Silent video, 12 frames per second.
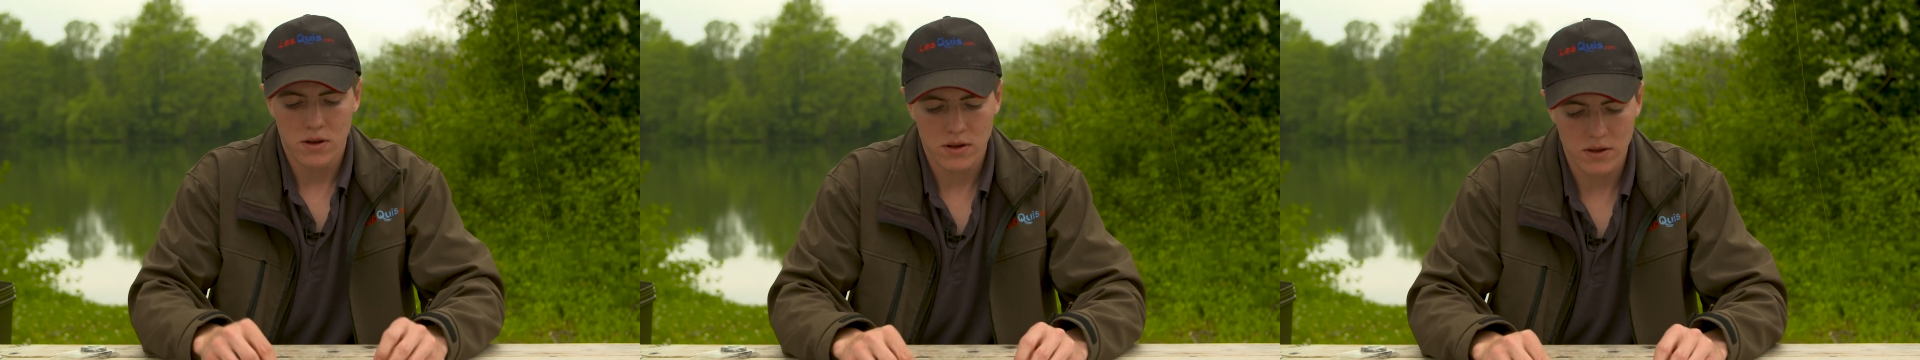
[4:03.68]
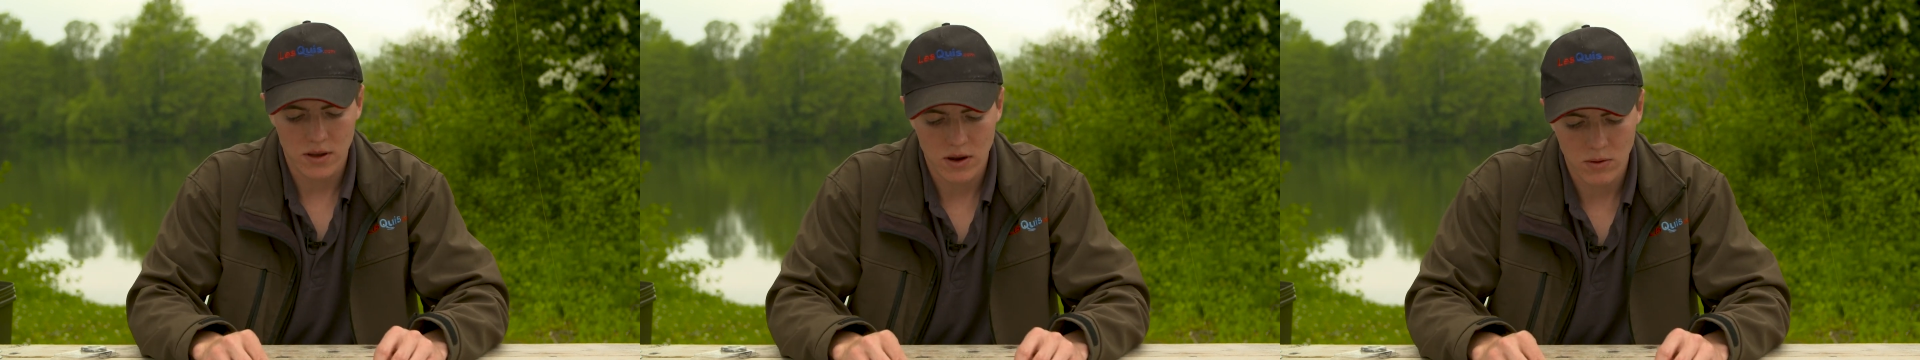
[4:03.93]

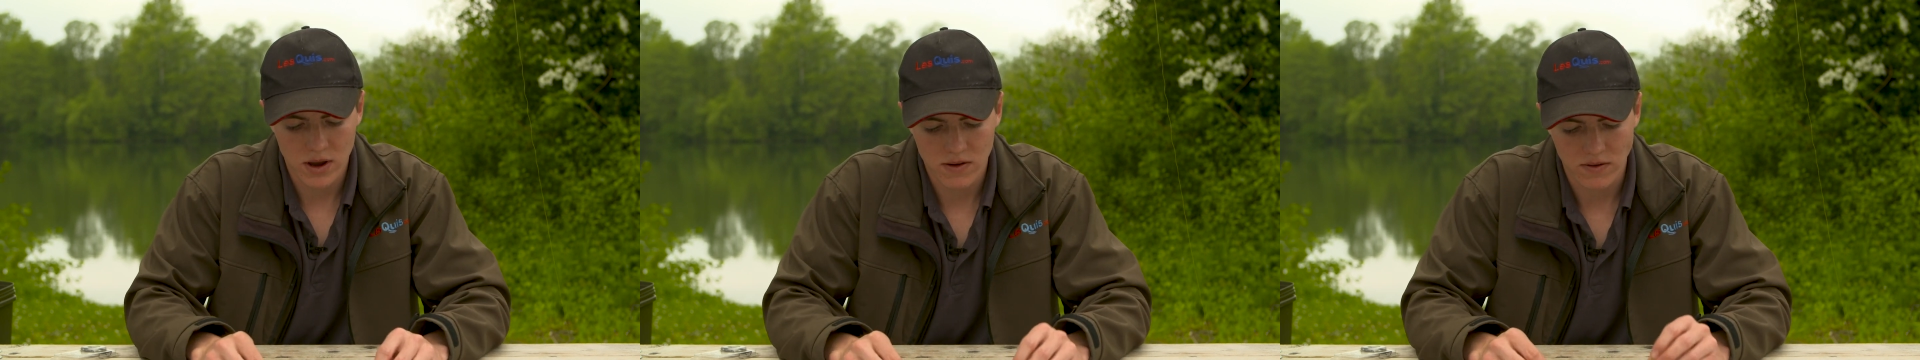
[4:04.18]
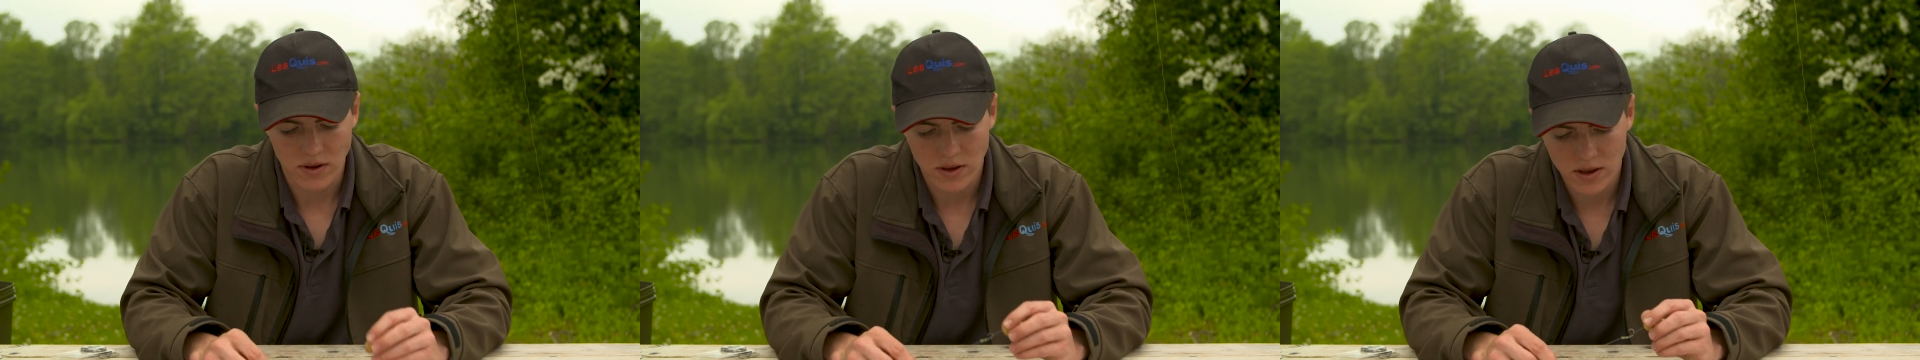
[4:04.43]
And there we
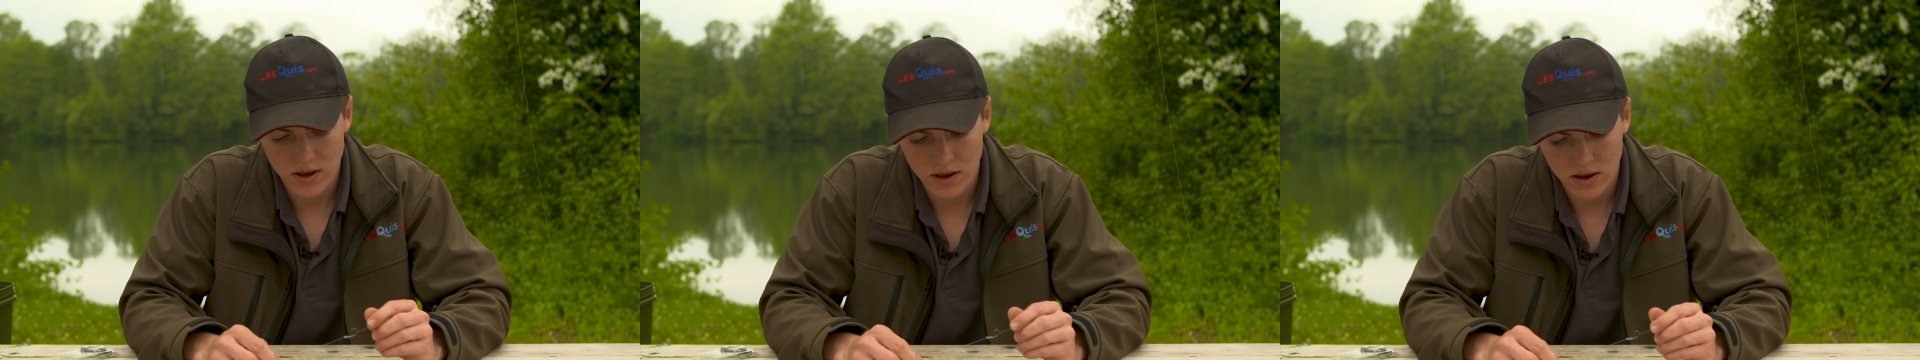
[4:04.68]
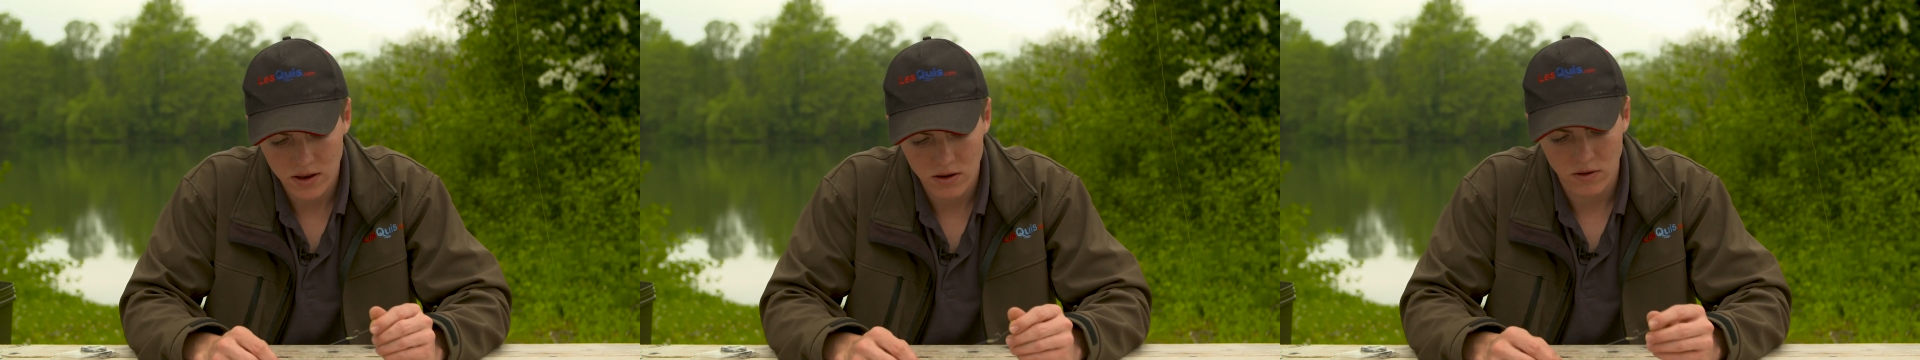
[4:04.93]
have it.
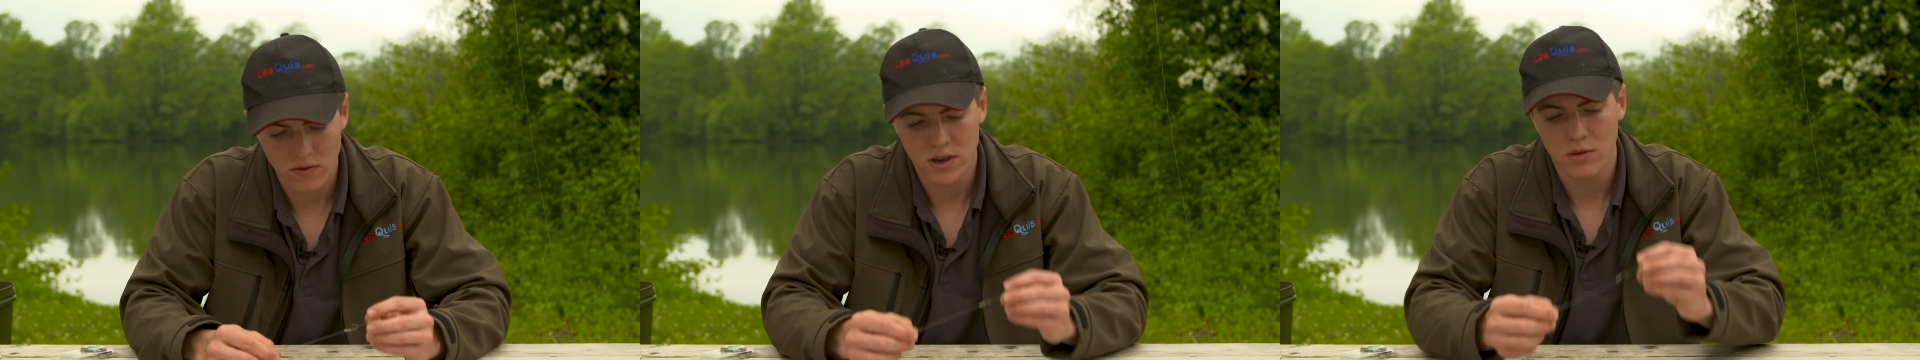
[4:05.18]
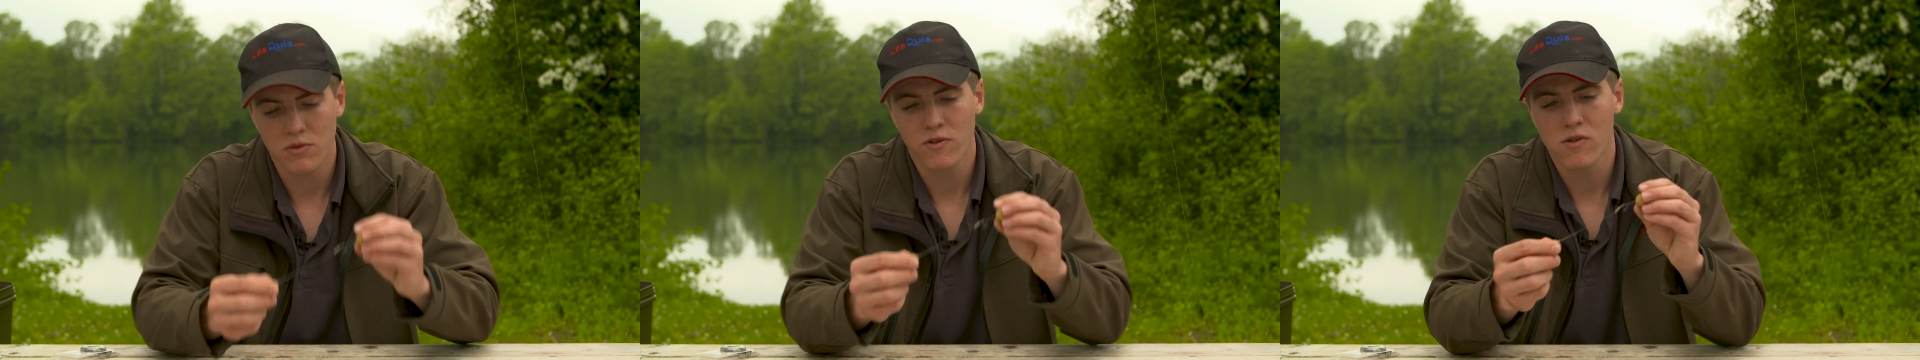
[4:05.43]

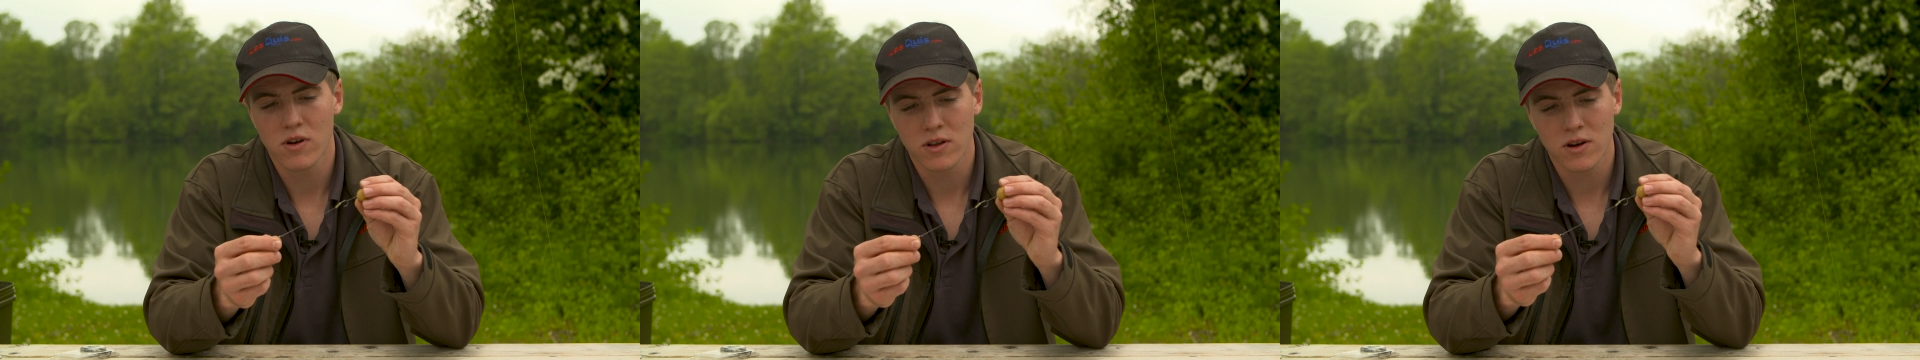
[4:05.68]
Obviously before I'd